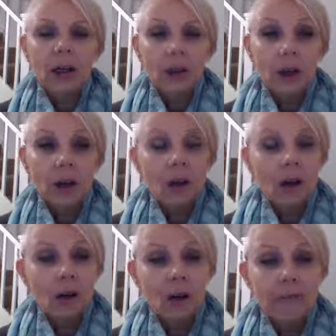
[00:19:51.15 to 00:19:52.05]

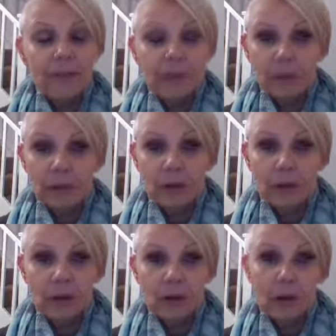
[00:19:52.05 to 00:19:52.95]
a lot of physical
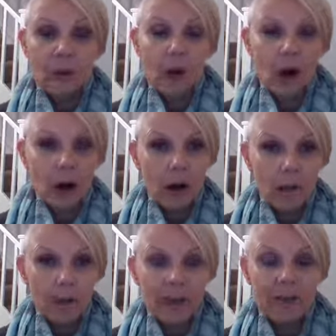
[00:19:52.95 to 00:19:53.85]
symptoms, heart
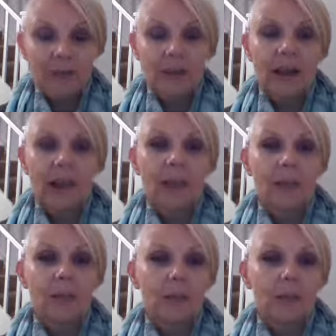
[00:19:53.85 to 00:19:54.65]
racing,